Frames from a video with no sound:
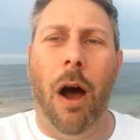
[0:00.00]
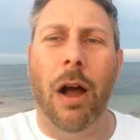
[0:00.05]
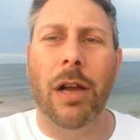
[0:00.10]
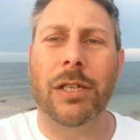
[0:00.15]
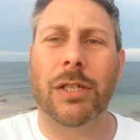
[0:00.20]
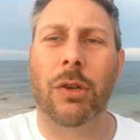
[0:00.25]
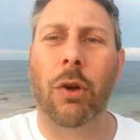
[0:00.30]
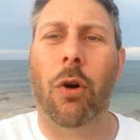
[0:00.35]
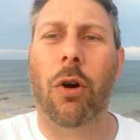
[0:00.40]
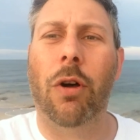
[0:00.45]
I
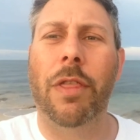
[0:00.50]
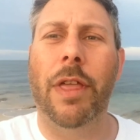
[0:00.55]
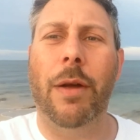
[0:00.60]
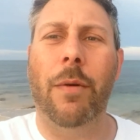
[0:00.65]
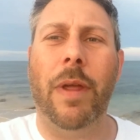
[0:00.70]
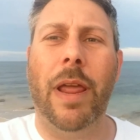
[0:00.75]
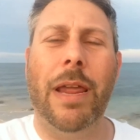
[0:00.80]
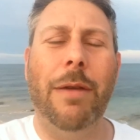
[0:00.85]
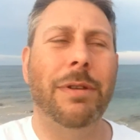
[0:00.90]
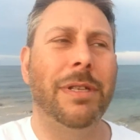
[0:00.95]
saw
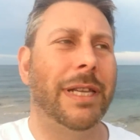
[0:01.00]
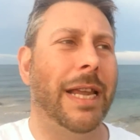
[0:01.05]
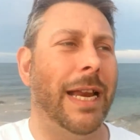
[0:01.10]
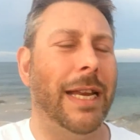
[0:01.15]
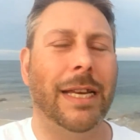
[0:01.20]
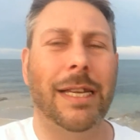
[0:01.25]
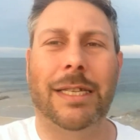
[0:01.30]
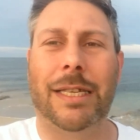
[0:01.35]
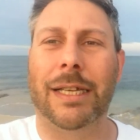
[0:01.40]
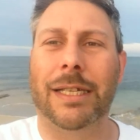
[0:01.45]
that he was
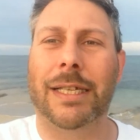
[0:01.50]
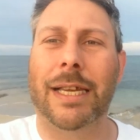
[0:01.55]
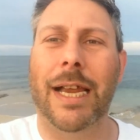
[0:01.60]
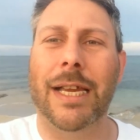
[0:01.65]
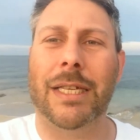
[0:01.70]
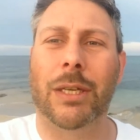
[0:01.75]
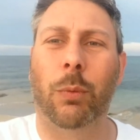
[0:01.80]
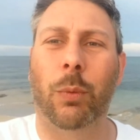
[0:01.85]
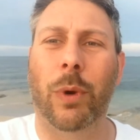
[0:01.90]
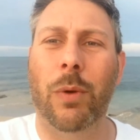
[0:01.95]
getting the
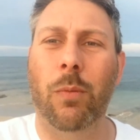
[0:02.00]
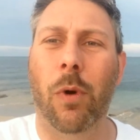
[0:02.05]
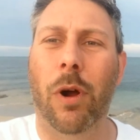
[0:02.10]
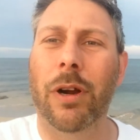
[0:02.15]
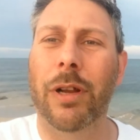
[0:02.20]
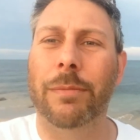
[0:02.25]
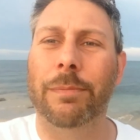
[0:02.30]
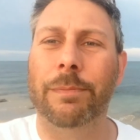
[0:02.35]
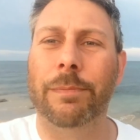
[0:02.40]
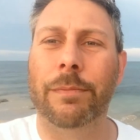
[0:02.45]
success that we
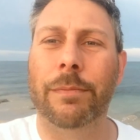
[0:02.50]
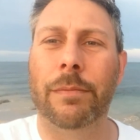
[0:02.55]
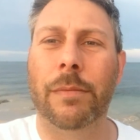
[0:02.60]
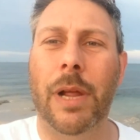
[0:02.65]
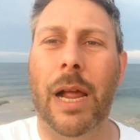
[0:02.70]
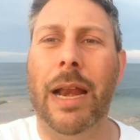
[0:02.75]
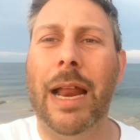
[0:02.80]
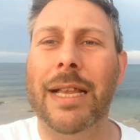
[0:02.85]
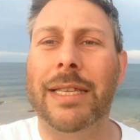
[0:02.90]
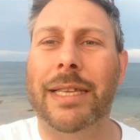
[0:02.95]
wanted.
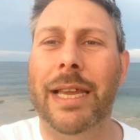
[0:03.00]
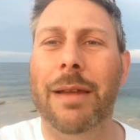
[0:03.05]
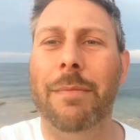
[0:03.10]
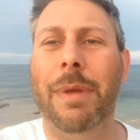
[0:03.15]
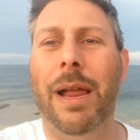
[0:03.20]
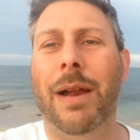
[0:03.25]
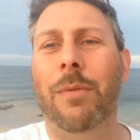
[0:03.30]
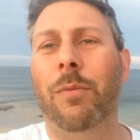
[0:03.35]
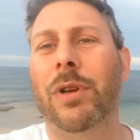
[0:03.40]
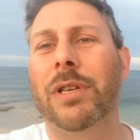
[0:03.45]
And that's it,
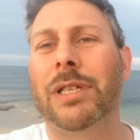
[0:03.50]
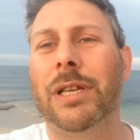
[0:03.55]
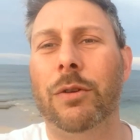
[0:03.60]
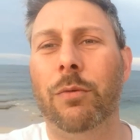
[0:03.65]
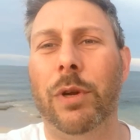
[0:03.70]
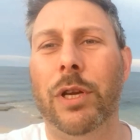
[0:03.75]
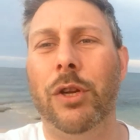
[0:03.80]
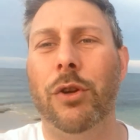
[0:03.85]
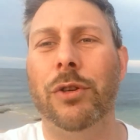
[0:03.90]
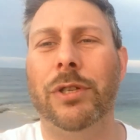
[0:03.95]
man.
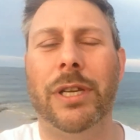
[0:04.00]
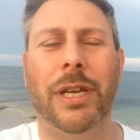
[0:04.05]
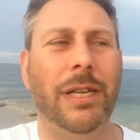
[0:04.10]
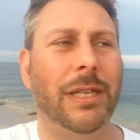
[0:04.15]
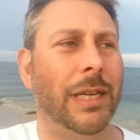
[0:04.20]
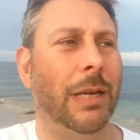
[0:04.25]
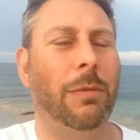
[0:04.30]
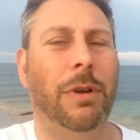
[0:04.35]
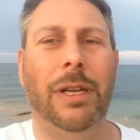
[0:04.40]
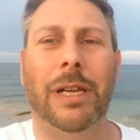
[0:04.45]
When you see
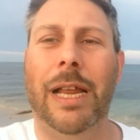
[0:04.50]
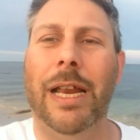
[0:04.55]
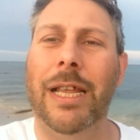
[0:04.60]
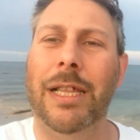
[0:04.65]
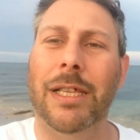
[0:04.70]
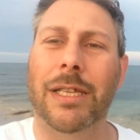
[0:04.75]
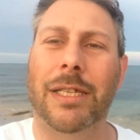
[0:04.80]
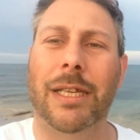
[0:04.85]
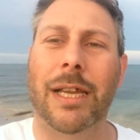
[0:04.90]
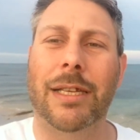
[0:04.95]
someone
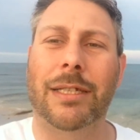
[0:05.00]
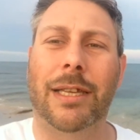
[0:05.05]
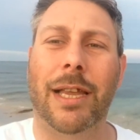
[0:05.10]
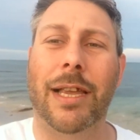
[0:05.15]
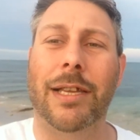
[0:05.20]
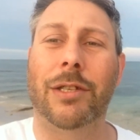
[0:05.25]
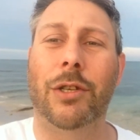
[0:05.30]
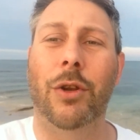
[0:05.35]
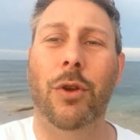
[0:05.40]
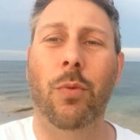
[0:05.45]
getting the
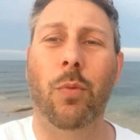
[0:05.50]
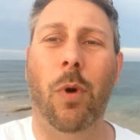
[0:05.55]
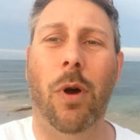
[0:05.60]
success you